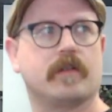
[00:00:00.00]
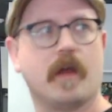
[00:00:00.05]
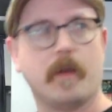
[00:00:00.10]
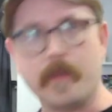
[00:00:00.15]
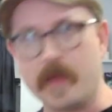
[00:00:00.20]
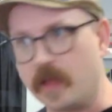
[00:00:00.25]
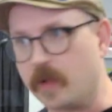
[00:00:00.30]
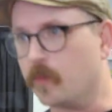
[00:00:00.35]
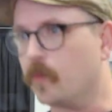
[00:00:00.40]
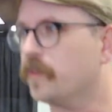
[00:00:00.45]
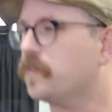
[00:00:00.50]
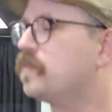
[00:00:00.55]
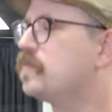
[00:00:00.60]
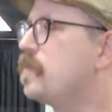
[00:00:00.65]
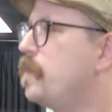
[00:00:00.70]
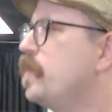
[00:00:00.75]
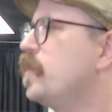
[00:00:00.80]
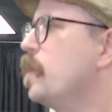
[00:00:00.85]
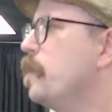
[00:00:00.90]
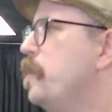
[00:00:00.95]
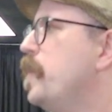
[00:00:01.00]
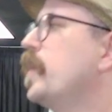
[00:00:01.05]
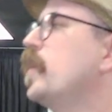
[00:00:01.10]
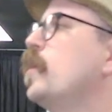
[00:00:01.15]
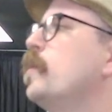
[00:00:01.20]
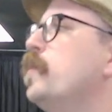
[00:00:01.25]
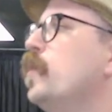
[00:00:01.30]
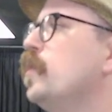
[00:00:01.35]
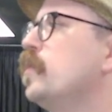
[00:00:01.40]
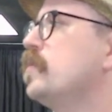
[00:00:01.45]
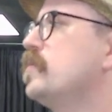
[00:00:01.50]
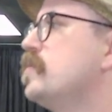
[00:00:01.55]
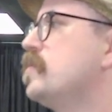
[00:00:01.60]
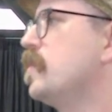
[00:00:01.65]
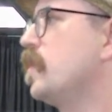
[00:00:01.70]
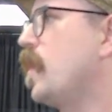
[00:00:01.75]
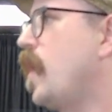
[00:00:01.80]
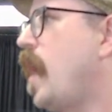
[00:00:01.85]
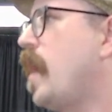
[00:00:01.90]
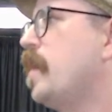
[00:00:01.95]
in with some of their bigger books,
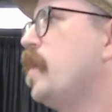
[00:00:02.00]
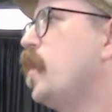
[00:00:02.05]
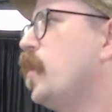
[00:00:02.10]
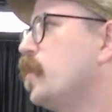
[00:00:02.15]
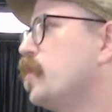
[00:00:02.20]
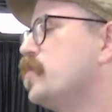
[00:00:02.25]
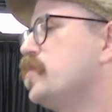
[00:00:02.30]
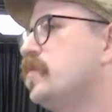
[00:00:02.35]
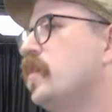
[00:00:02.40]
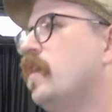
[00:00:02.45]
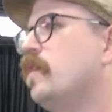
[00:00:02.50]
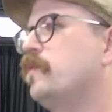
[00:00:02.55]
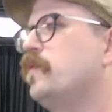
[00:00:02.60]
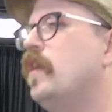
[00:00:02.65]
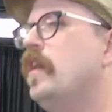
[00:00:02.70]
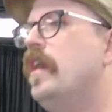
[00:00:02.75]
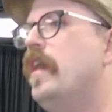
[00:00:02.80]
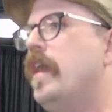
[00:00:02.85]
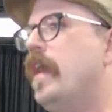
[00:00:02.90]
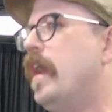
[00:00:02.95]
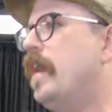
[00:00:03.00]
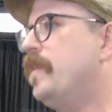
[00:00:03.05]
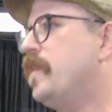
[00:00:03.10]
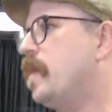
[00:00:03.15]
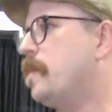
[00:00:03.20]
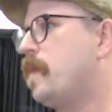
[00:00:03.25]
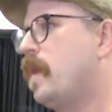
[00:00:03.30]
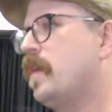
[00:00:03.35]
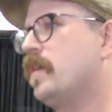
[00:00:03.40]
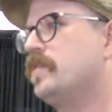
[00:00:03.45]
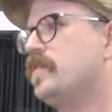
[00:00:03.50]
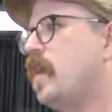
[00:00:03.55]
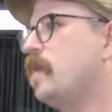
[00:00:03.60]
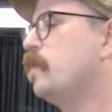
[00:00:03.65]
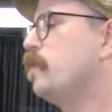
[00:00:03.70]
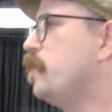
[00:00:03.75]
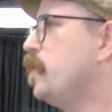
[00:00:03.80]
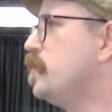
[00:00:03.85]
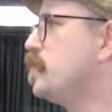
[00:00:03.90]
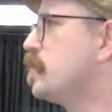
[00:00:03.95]
their high dollar stuff, and they pay a
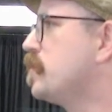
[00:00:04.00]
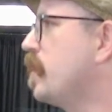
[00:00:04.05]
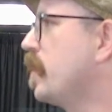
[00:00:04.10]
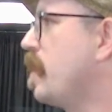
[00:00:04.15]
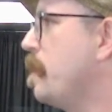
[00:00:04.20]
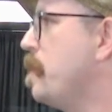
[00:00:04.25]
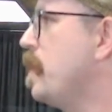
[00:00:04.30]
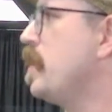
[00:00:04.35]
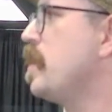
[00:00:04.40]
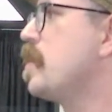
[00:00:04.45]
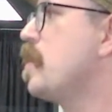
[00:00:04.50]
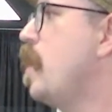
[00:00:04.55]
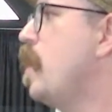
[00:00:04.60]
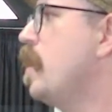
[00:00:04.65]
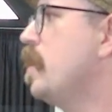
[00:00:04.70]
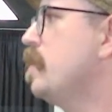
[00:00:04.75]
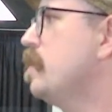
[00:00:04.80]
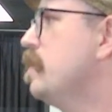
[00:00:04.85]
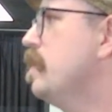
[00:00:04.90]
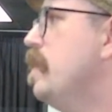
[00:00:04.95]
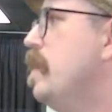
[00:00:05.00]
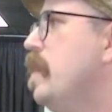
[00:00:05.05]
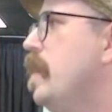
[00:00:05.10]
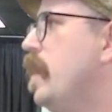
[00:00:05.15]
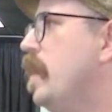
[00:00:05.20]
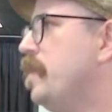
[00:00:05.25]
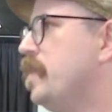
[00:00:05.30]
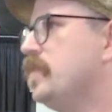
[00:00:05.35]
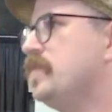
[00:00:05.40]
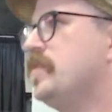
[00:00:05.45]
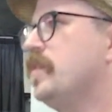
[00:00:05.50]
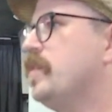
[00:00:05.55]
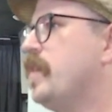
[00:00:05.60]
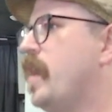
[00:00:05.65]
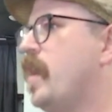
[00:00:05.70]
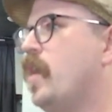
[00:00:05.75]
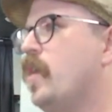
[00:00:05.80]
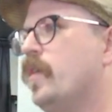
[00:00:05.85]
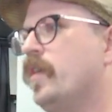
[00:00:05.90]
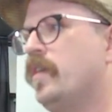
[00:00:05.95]
table fee just like a mini con, and they sit
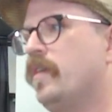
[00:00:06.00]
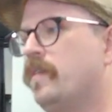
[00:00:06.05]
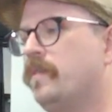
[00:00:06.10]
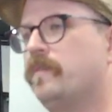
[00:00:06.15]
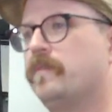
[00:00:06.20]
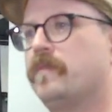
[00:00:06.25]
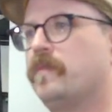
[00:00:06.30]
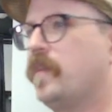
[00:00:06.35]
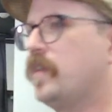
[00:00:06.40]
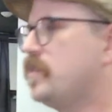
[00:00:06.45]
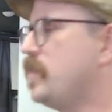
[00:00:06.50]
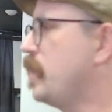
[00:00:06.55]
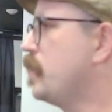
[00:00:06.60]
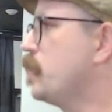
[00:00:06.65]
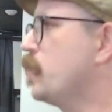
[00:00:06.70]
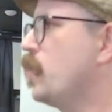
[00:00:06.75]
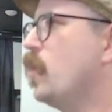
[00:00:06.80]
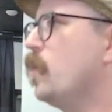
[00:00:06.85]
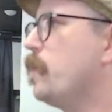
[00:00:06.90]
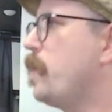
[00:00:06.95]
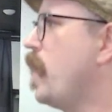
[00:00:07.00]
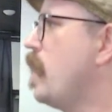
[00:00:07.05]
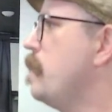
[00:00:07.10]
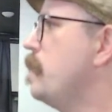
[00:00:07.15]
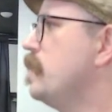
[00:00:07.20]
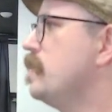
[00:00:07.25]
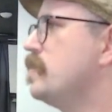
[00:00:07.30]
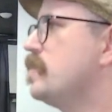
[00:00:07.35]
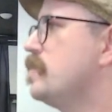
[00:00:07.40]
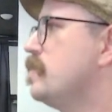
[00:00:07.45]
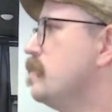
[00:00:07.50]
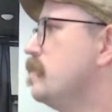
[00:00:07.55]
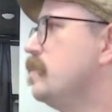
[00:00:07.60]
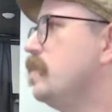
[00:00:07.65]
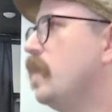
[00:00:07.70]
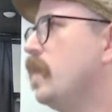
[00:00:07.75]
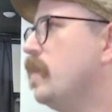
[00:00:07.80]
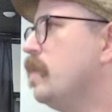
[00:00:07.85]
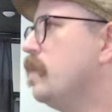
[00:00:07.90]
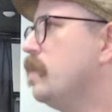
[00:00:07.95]
down and they take their own payments,
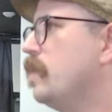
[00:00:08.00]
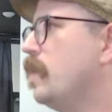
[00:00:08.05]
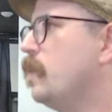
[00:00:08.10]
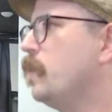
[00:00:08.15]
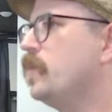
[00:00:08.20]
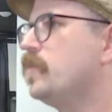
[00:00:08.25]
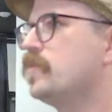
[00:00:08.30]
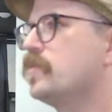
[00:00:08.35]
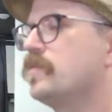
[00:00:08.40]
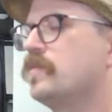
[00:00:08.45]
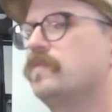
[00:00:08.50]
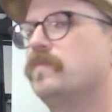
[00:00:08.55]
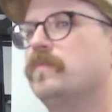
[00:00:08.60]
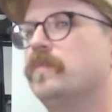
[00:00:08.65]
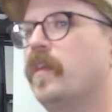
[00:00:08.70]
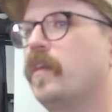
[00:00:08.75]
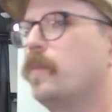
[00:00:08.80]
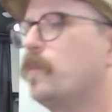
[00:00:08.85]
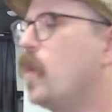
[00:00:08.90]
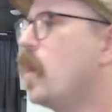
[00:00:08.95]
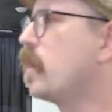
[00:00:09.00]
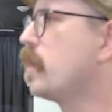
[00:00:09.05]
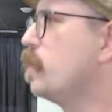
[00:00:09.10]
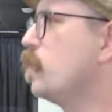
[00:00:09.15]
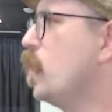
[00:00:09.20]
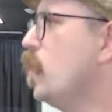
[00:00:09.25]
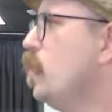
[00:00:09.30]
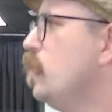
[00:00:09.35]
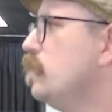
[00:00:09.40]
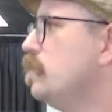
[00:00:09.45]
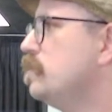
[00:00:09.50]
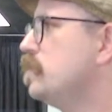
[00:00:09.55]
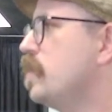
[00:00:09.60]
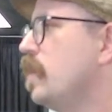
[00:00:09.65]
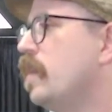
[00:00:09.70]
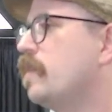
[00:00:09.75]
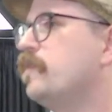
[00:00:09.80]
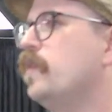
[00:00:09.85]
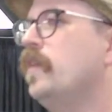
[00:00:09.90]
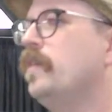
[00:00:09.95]
and we just let them rock and roll. It's a
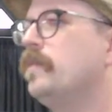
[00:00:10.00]
lot of fun.